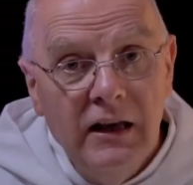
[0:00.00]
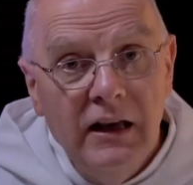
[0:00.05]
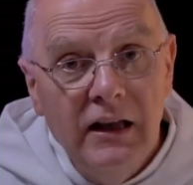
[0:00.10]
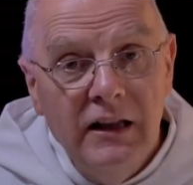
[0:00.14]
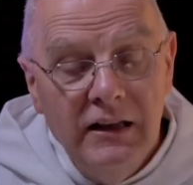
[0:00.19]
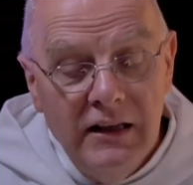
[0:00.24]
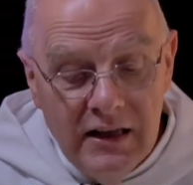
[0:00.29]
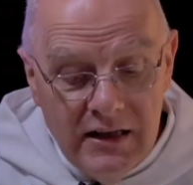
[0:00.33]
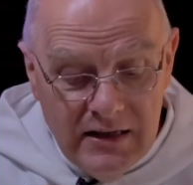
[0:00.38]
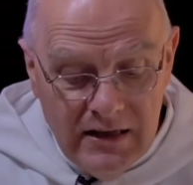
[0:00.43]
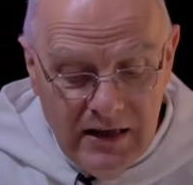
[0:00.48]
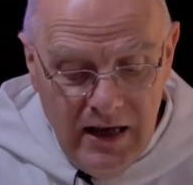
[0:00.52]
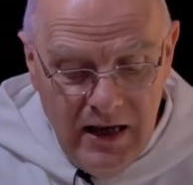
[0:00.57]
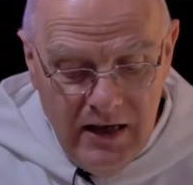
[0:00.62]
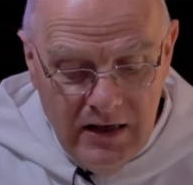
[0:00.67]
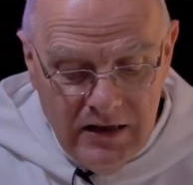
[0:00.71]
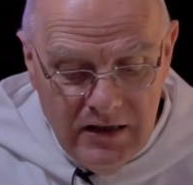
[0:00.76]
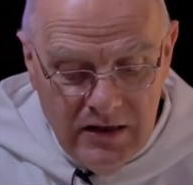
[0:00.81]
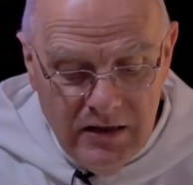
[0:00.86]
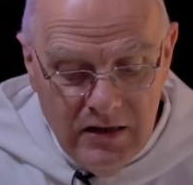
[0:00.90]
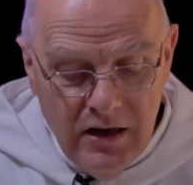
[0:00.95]
In this
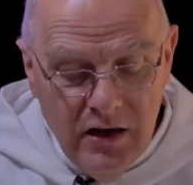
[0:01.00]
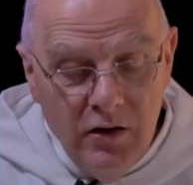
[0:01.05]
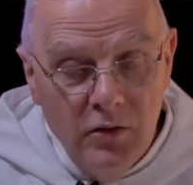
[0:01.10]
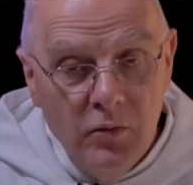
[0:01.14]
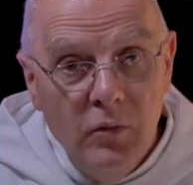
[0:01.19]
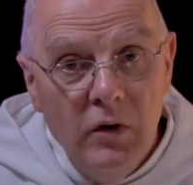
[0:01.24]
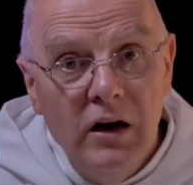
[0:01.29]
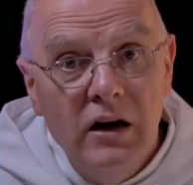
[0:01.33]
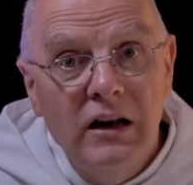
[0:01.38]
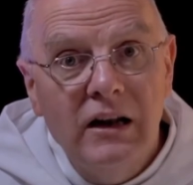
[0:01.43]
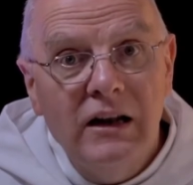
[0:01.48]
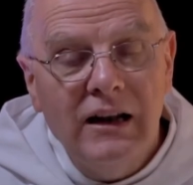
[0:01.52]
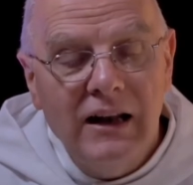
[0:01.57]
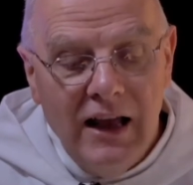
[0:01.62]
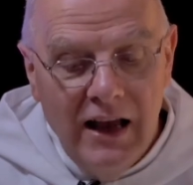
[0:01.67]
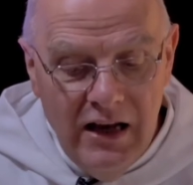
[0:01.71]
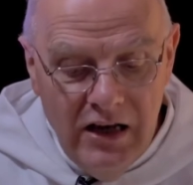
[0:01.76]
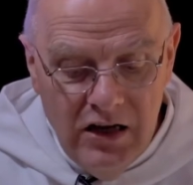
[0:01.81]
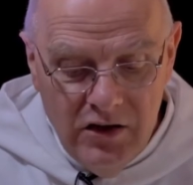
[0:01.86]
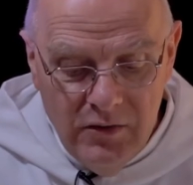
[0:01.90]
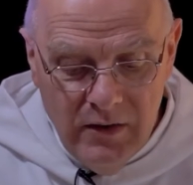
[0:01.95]
case, we are
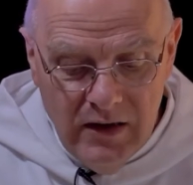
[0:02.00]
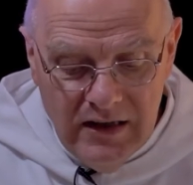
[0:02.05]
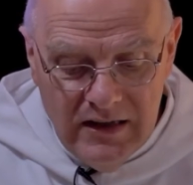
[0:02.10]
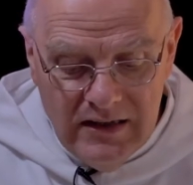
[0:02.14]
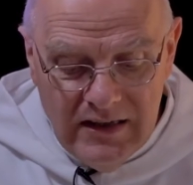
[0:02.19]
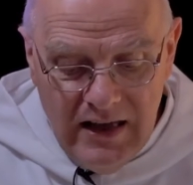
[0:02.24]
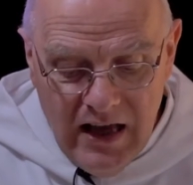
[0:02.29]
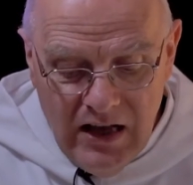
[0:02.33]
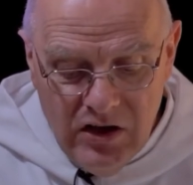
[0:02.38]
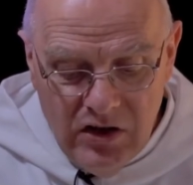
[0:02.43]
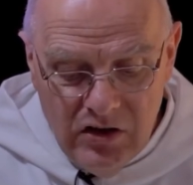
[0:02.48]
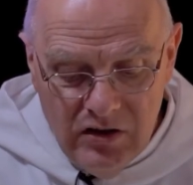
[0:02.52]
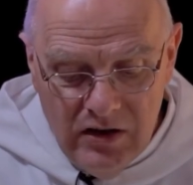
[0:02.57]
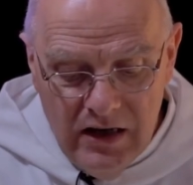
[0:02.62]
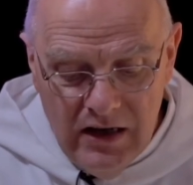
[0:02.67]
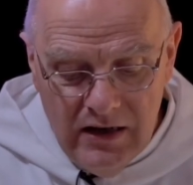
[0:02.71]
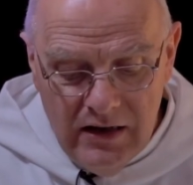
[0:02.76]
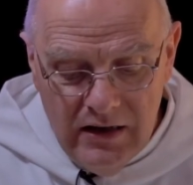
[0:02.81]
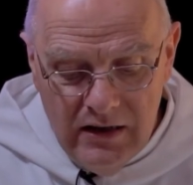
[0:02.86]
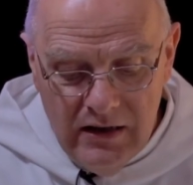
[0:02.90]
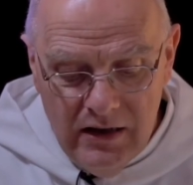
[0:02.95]
inclined to
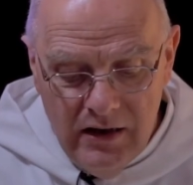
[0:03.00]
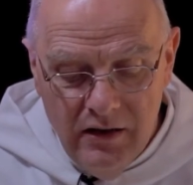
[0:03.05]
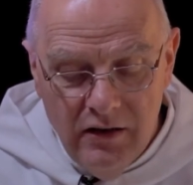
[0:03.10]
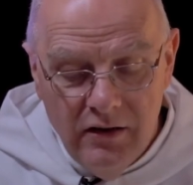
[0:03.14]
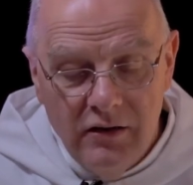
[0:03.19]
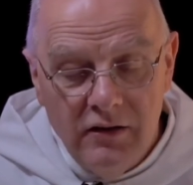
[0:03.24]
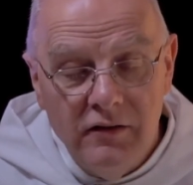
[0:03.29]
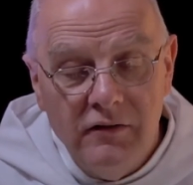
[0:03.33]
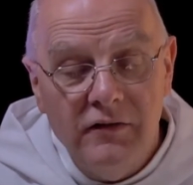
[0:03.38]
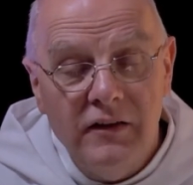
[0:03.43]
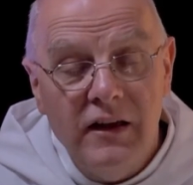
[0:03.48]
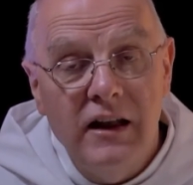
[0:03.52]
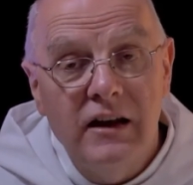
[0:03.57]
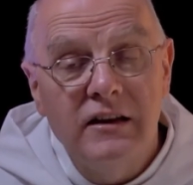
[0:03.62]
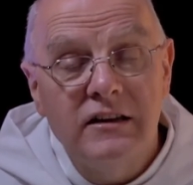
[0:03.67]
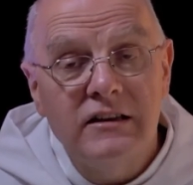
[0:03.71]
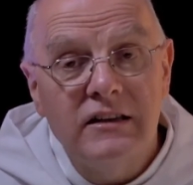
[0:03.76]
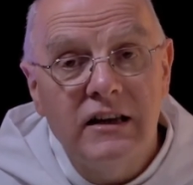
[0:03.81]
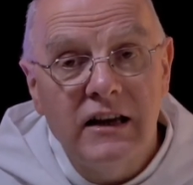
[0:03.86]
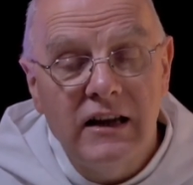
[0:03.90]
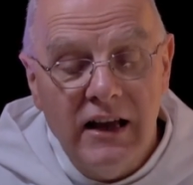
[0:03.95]
exaggerate their
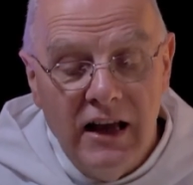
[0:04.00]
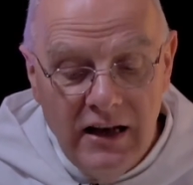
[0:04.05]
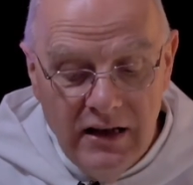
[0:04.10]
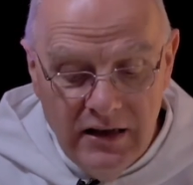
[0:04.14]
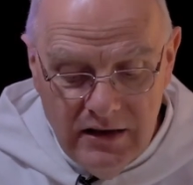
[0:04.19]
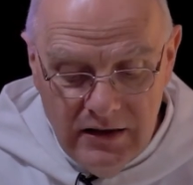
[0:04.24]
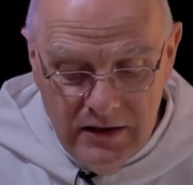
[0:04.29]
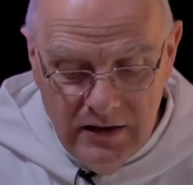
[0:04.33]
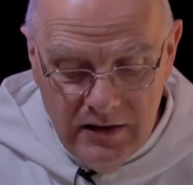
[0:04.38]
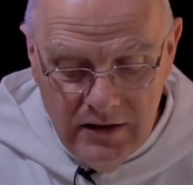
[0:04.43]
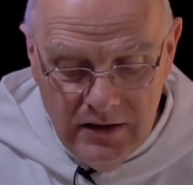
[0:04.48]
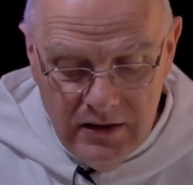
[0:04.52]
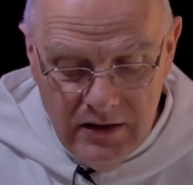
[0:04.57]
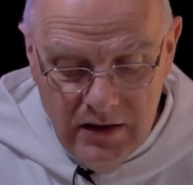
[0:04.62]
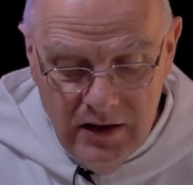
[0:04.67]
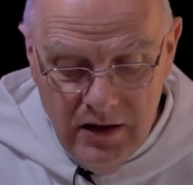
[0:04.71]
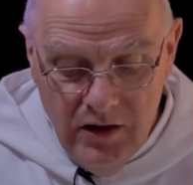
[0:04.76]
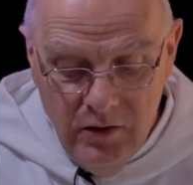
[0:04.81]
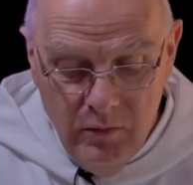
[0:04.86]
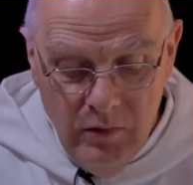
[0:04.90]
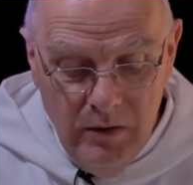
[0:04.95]
offence against us.
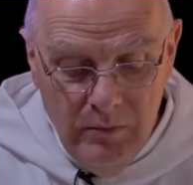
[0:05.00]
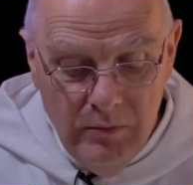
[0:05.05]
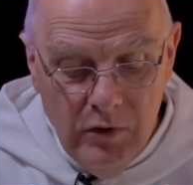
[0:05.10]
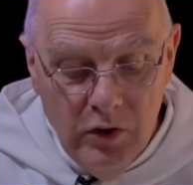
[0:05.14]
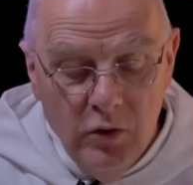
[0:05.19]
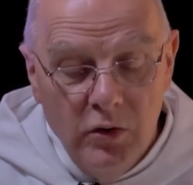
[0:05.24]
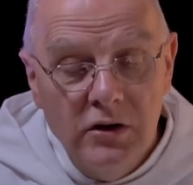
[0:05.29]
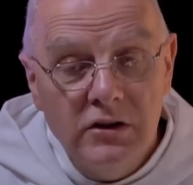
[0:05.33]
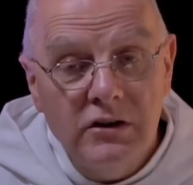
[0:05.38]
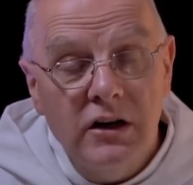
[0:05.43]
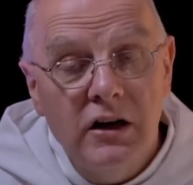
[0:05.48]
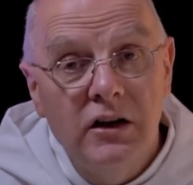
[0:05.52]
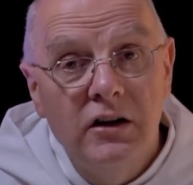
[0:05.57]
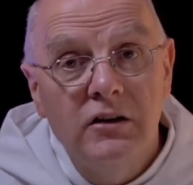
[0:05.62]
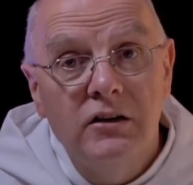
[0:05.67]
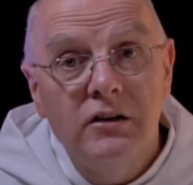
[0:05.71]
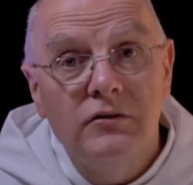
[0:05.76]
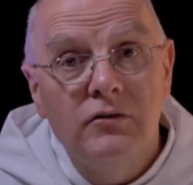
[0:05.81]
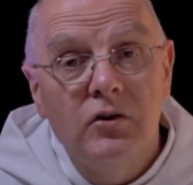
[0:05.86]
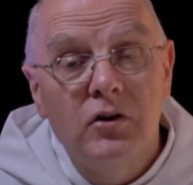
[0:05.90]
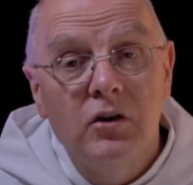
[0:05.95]
We blow it
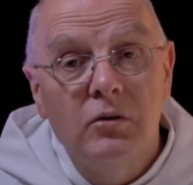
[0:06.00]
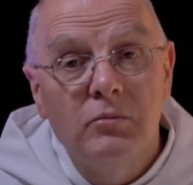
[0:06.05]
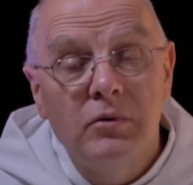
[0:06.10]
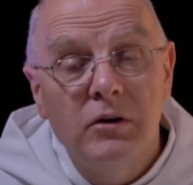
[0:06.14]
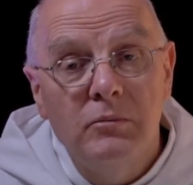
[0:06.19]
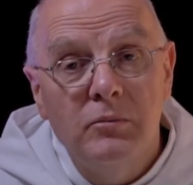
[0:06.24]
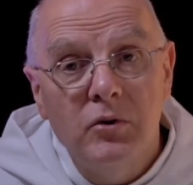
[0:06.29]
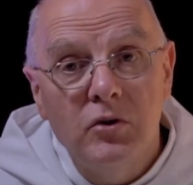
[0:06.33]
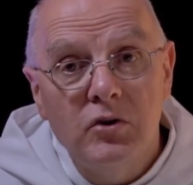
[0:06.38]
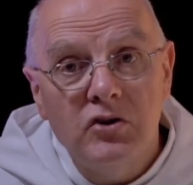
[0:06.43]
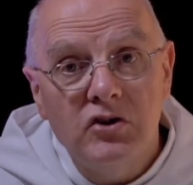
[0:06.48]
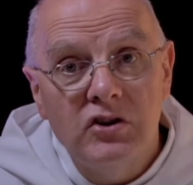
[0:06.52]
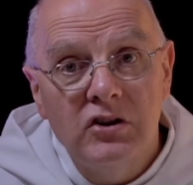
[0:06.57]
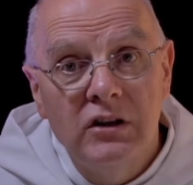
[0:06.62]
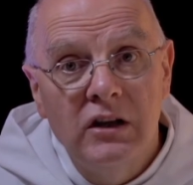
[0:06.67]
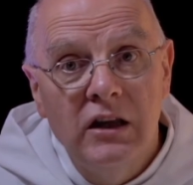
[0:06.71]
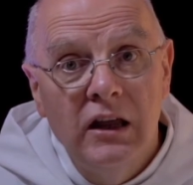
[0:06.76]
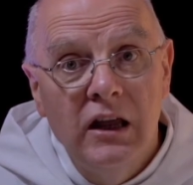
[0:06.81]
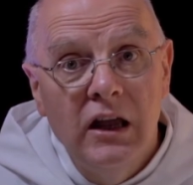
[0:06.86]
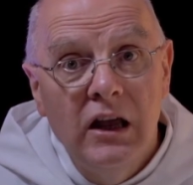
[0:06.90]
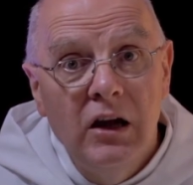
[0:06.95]
out of all proportion.